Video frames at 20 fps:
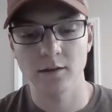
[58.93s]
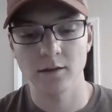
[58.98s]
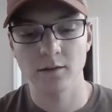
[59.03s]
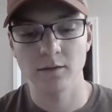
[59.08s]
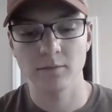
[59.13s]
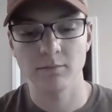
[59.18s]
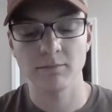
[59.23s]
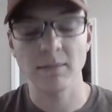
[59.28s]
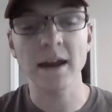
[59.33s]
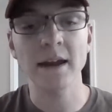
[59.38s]

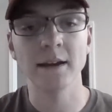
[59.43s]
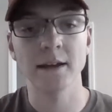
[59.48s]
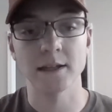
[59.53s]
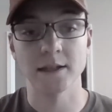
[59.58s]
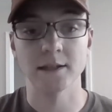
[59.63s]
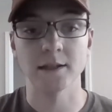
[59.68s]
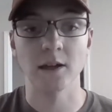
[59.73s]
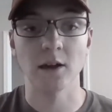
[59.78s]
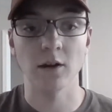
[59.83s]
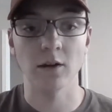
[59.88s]
maintenance
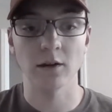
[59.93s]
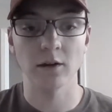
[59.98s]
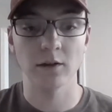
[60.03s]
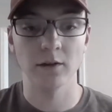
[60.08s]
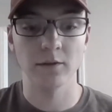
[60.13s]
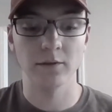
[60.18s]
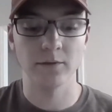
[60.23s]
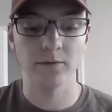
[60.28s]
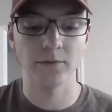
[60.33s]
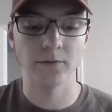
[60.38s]
log
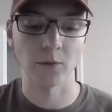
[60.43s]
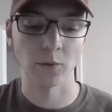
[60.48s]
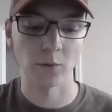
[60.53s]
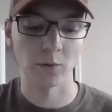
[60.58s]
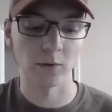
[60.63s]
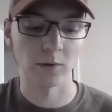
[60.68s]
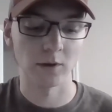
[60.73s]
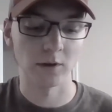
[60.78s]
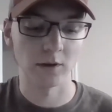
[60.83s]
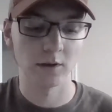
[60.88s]

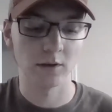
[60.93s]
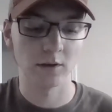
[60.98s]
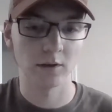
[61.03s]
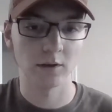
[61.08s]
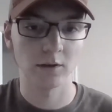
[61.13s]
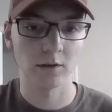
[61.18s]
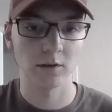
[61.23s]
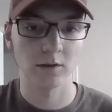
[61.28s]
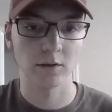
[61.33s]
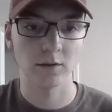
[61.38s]
for
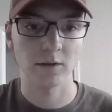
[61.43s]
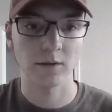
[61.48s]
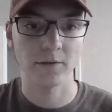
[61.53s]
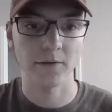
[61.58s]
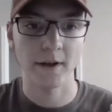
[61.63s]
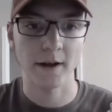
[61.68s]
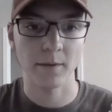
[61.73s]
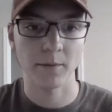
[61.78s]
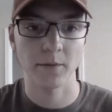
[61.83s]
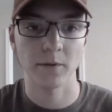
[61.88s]
the Phantom
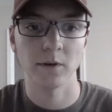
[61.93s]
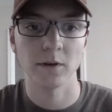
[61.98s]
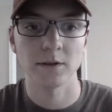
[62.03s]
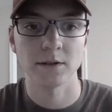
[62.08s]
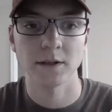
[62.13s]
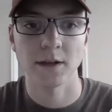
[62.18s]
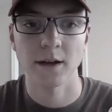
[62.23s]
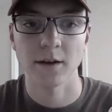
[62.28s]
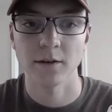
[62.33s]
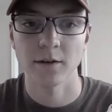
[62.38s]
3
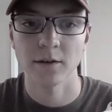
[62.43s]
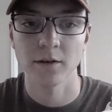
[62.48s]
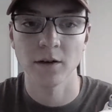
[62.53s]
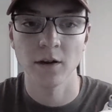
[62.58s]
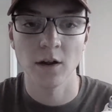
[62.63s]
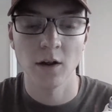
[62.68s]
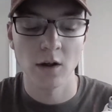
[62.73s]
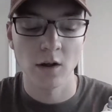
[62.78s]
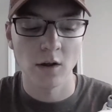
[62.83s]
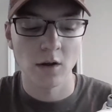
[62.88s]
Standard,
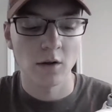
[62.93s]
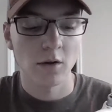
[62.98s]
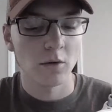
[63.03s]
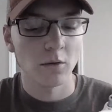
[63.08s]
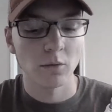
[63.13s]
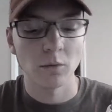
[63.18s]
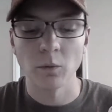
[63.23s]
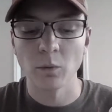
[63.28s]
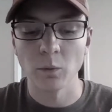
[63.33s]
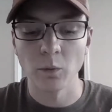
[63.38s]

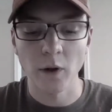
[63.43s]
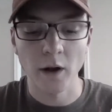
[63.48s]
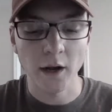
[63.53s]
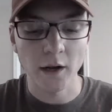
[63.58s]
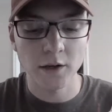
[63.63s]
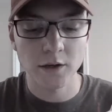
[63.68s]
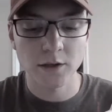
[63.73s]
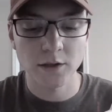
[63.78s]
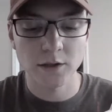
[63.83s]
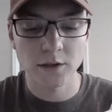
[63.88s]

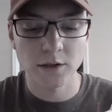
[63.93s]
which